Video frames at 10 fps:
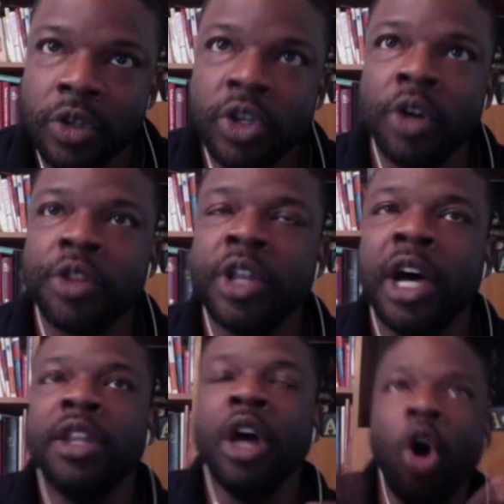So
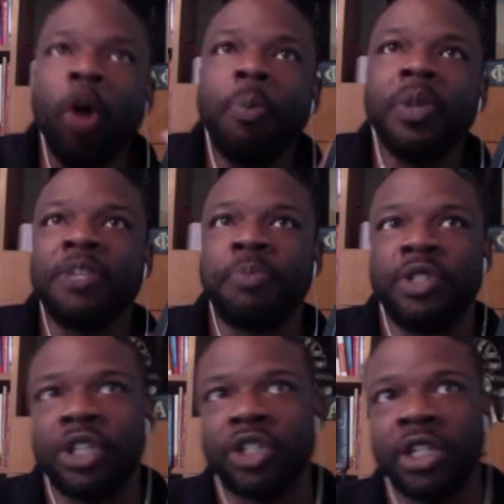the hopeless
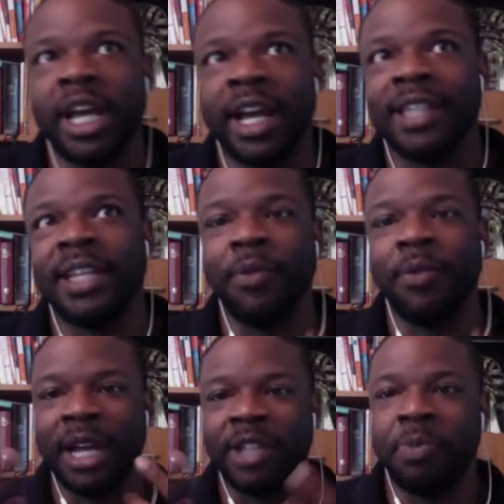position, like I said,
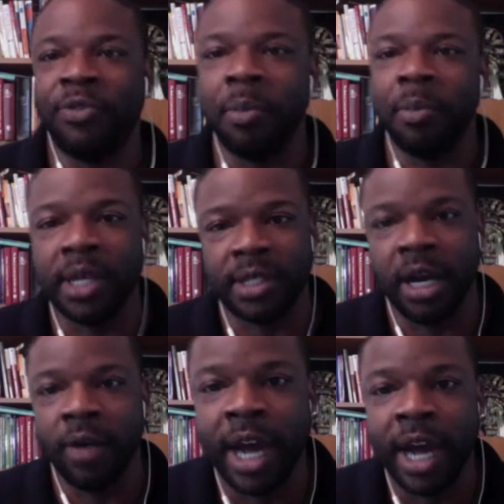when I speak for
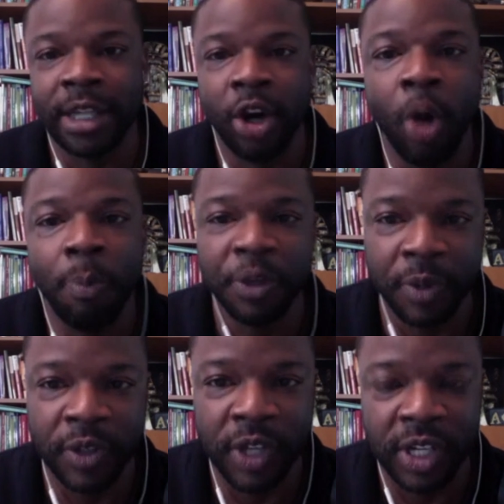myself, right? The hopeless
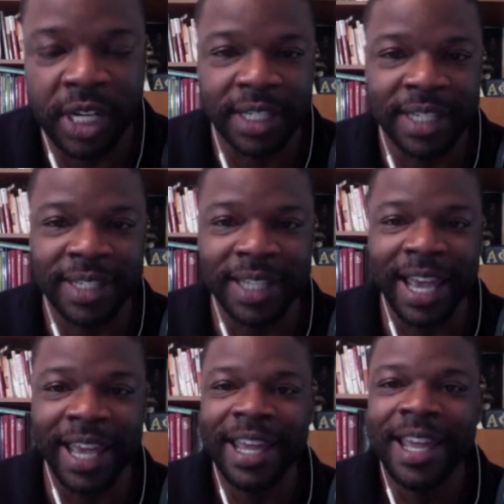position is to say,